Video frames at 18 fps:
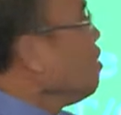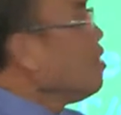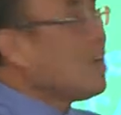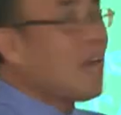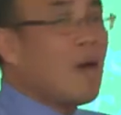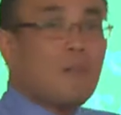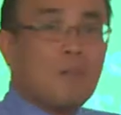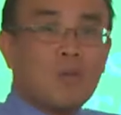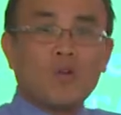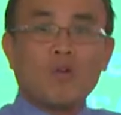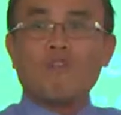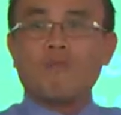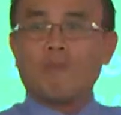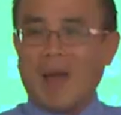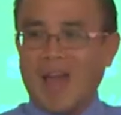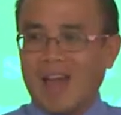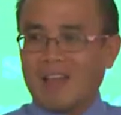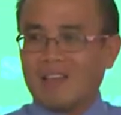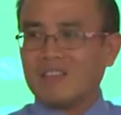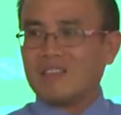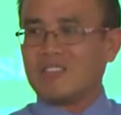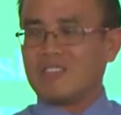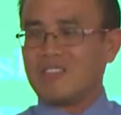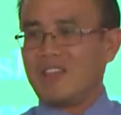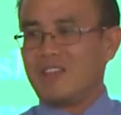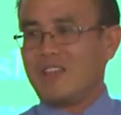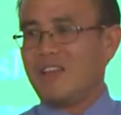Number of
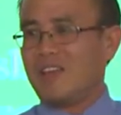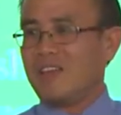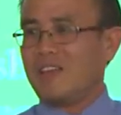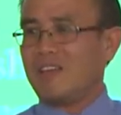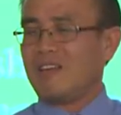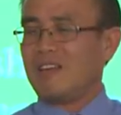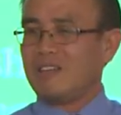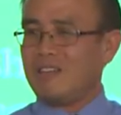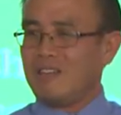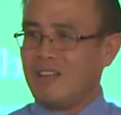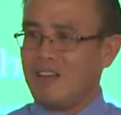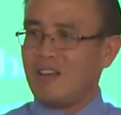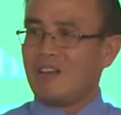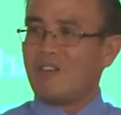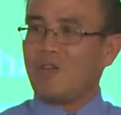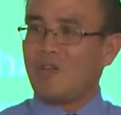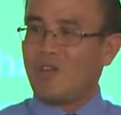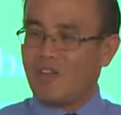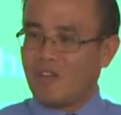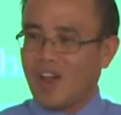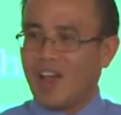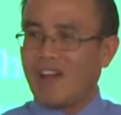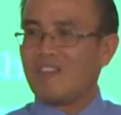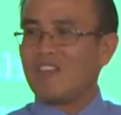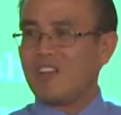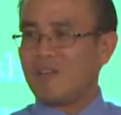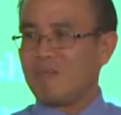patents that they are
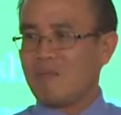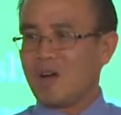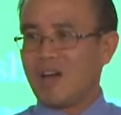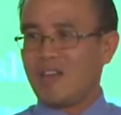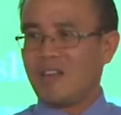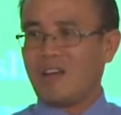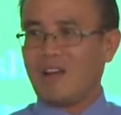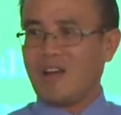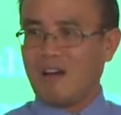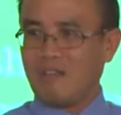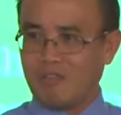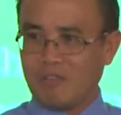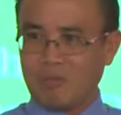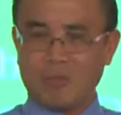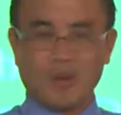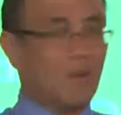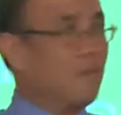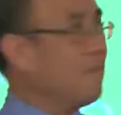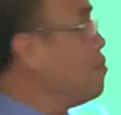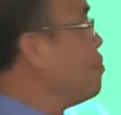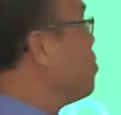granted by the government,